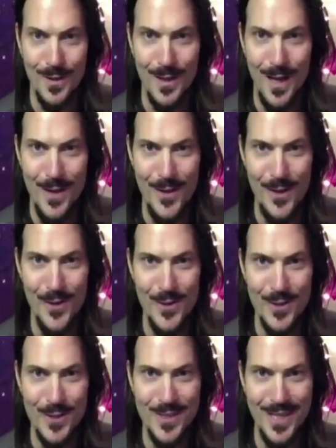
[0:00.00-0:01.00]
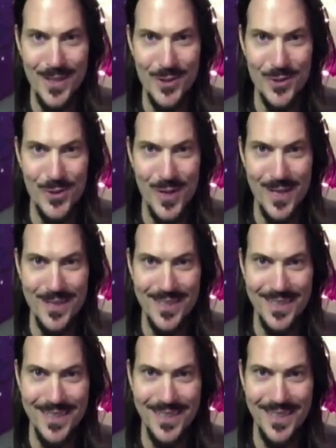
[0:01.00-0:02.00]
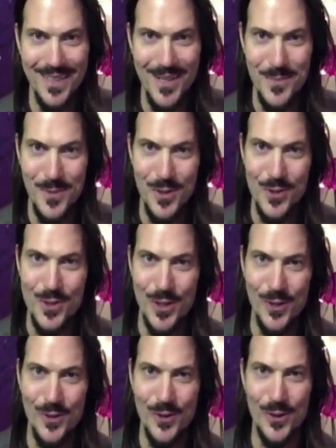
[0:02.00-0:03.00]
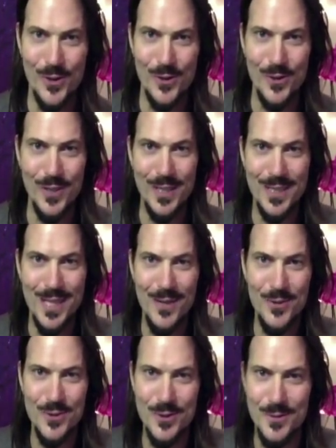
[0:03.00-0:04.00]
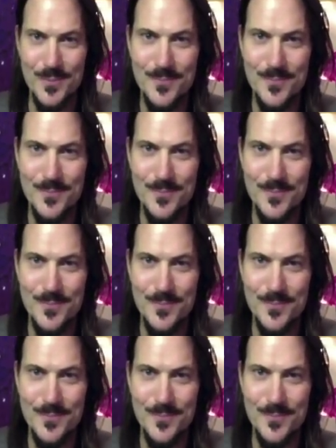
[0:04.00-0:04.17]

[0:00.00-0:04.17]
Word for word: there, this is Daniel Scranton, and I'm going to channel the Arcturian Council.